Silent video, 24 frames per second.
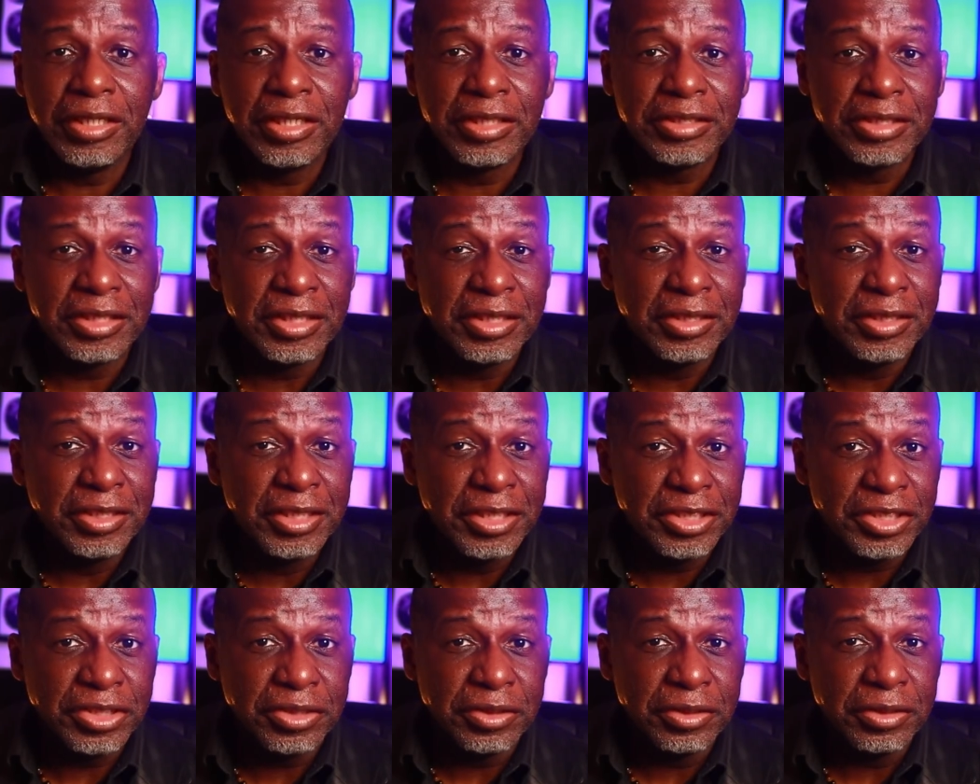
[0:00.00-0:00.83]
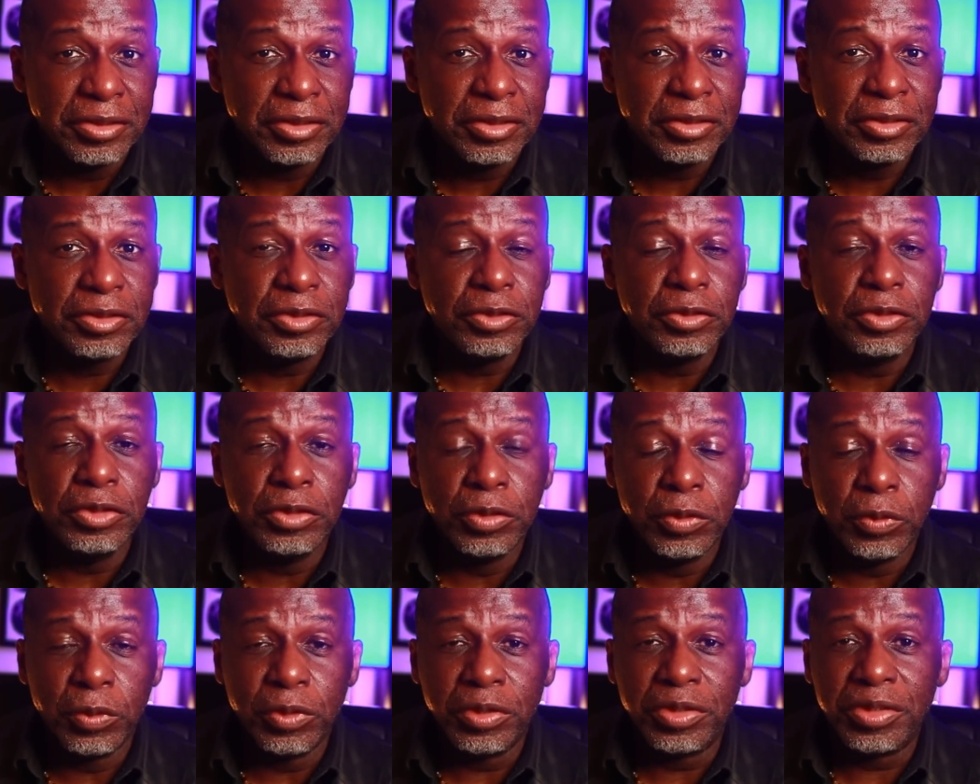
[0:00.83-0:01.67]
as an addition to
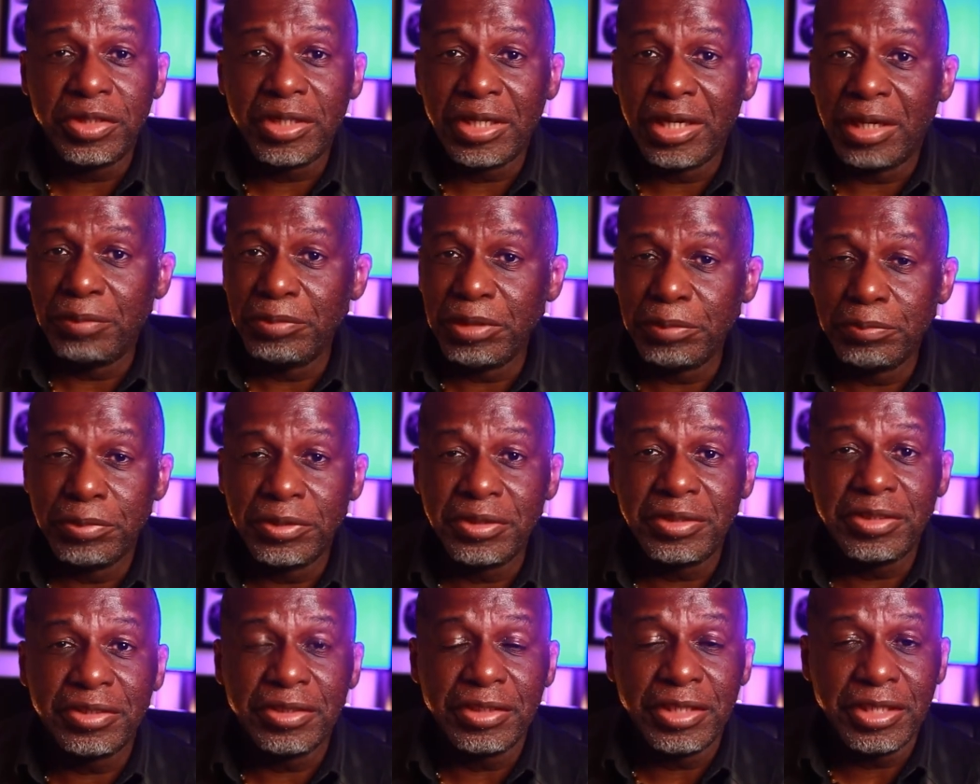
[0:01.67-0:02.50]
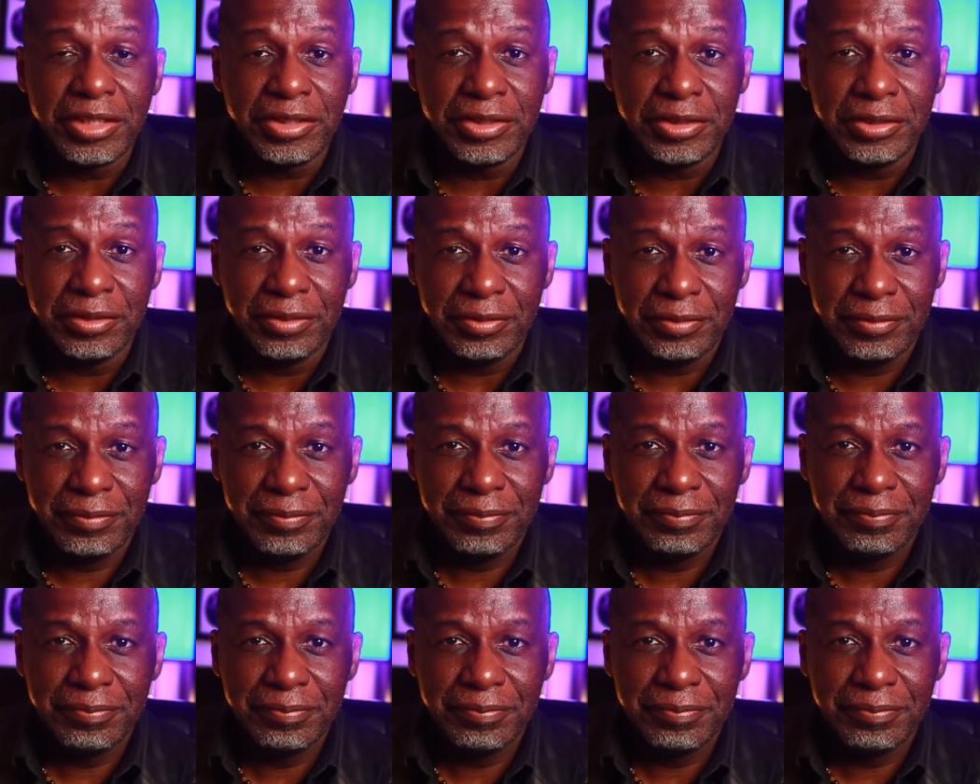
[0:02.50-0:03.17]
your comic book collection.